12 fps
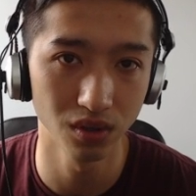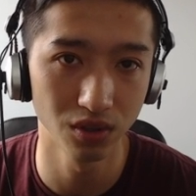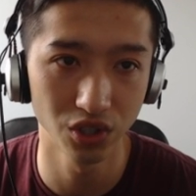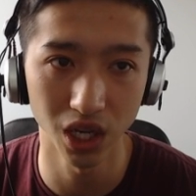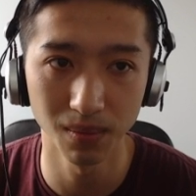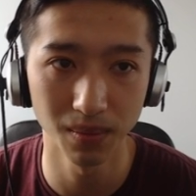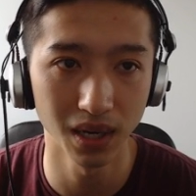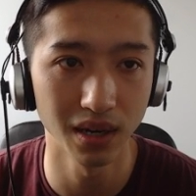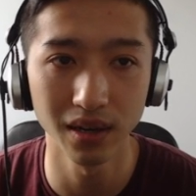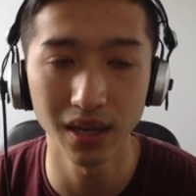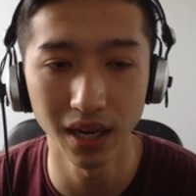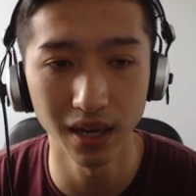Gmail
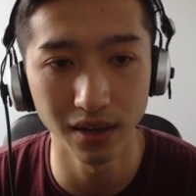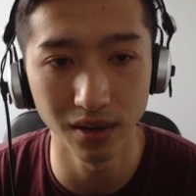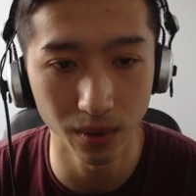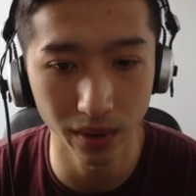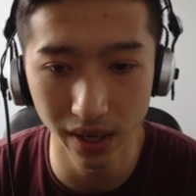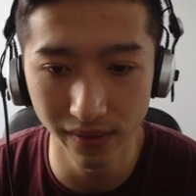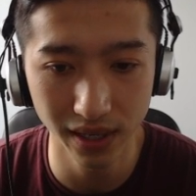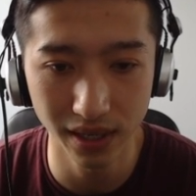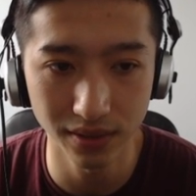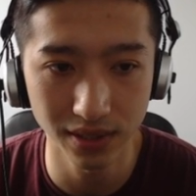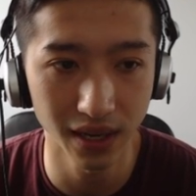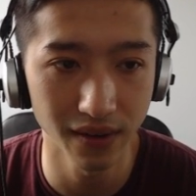account or whatever, and
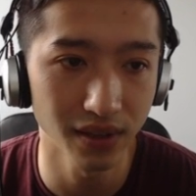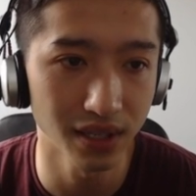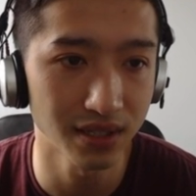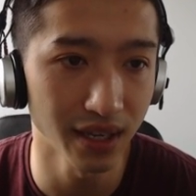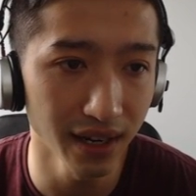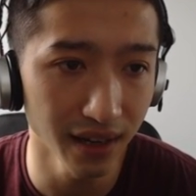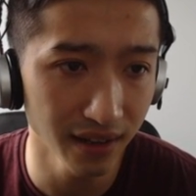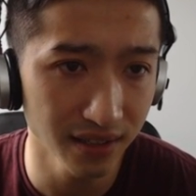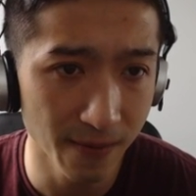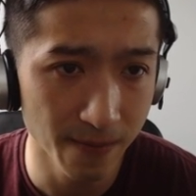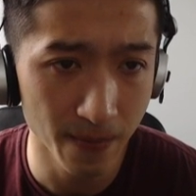it'll save your settings.